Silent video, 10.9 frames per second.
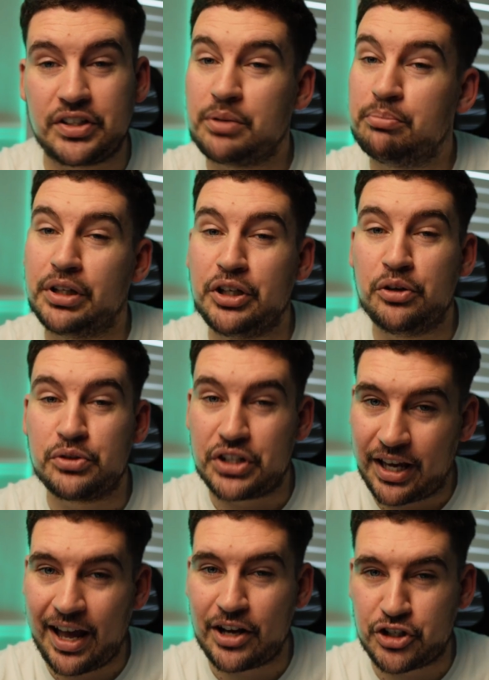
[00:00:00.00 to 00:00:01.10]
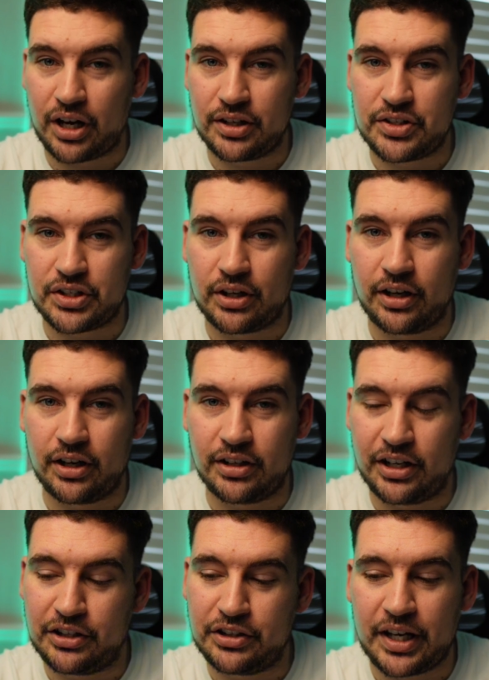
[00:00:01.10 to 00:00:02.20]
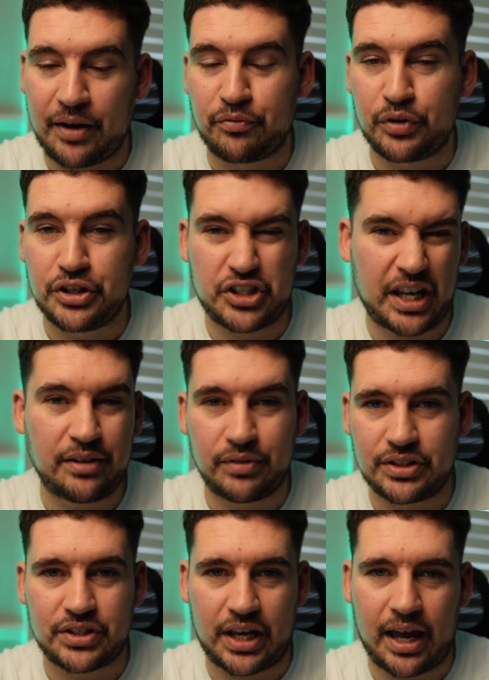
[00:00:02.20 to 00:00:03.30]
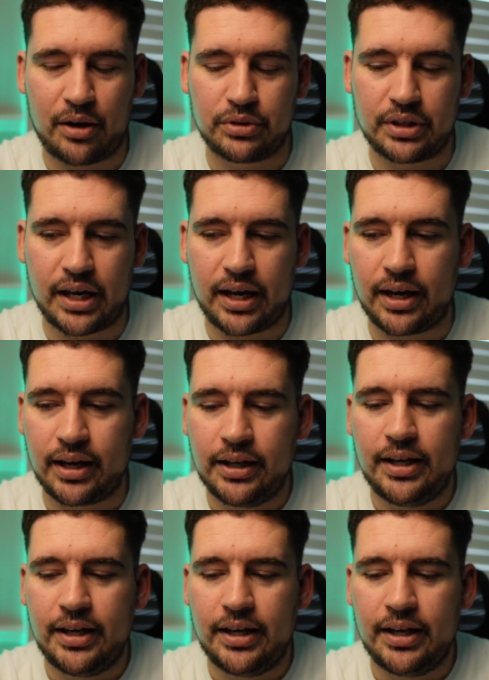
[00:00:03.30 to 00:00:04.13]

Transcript: simply used a cash ISA and the average savings account there,